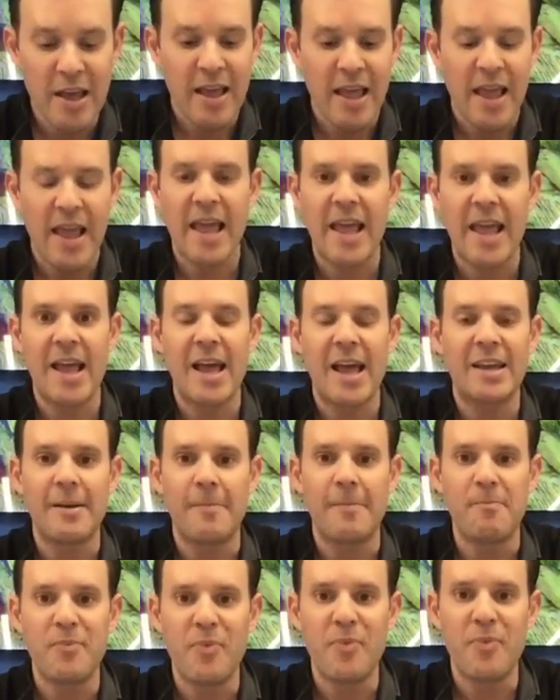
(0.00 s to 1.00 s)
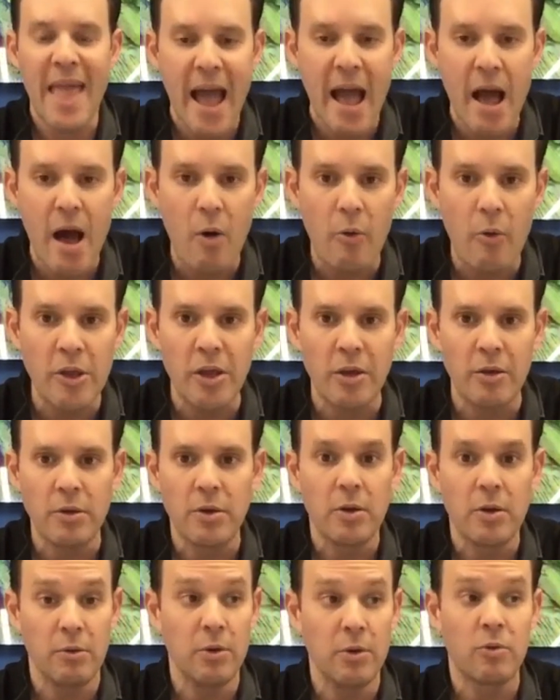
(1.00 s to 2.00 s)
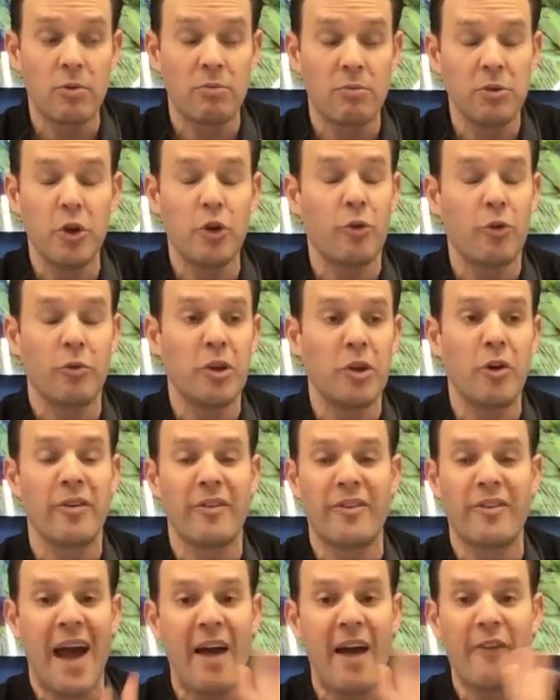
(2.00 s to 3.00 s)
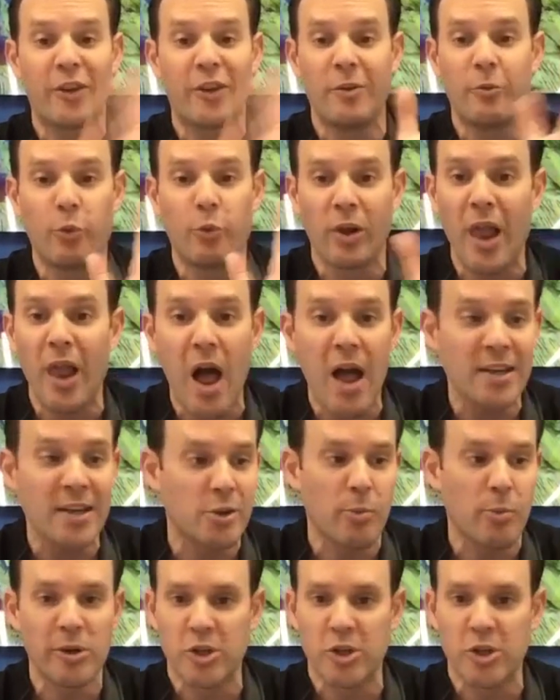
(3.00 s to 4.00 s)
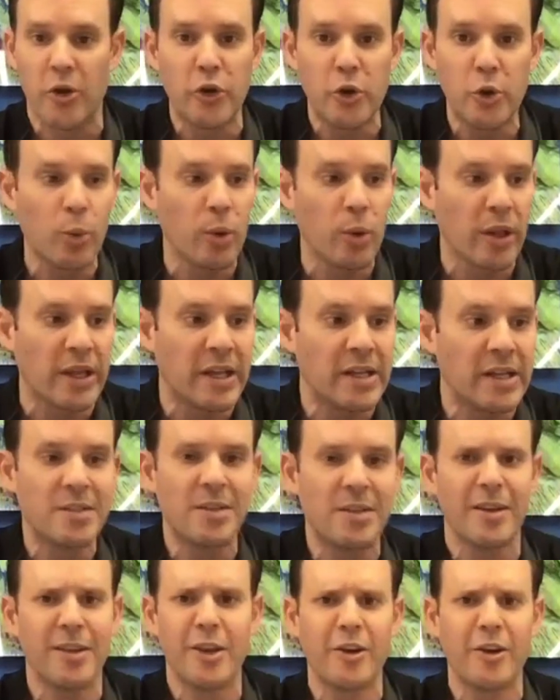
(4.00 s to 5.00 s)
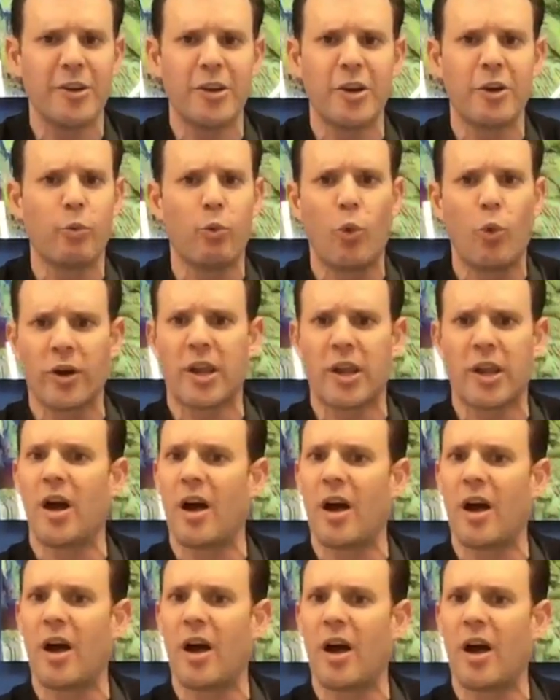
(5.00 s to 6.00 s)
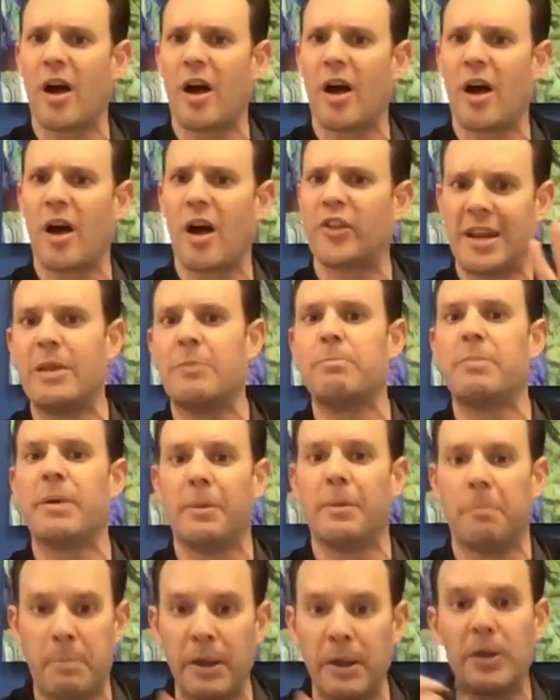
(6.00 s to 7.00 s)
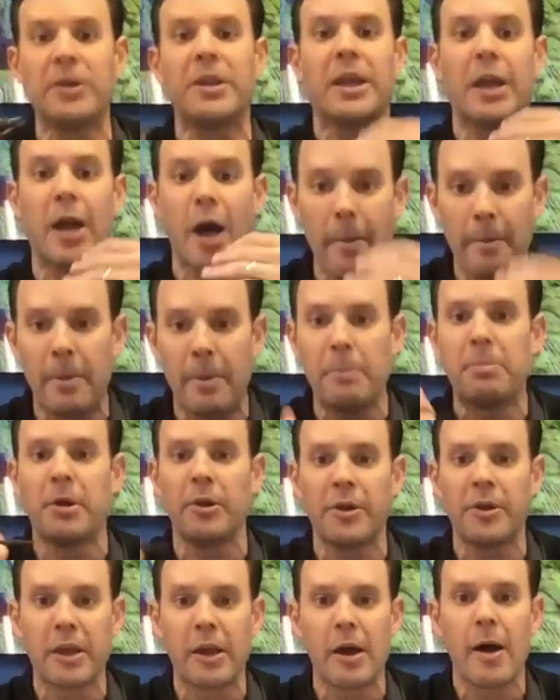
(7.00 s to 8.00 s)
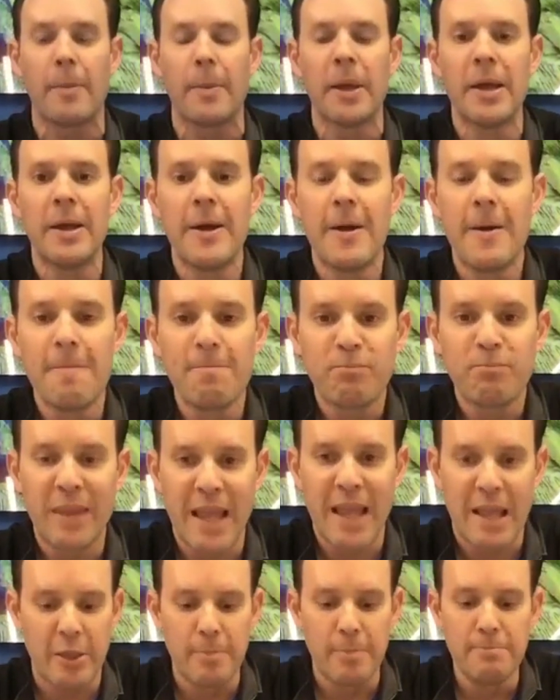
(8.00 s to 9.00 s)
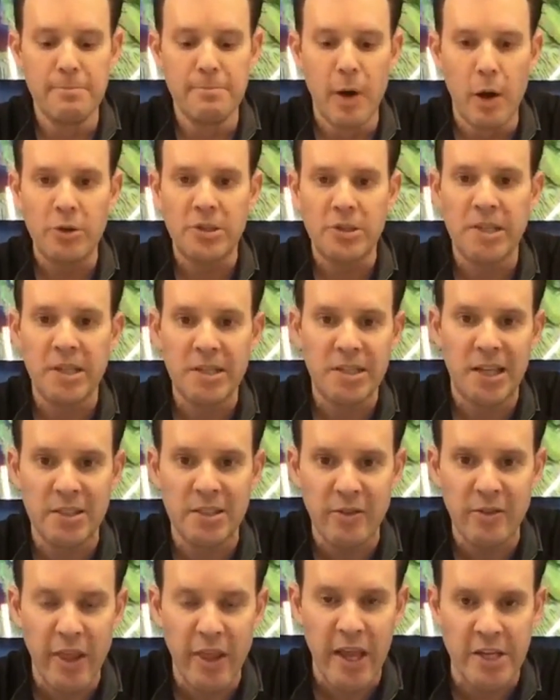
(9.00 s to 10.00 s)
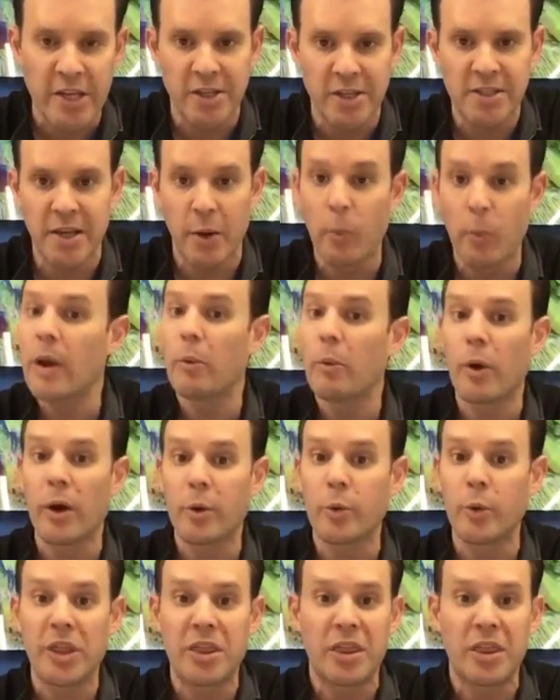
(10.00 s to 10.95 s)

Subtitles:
And now you don't even have to rely so much on new leads. You're working off the leads that have been building up and building up. The most successful agents, and we work with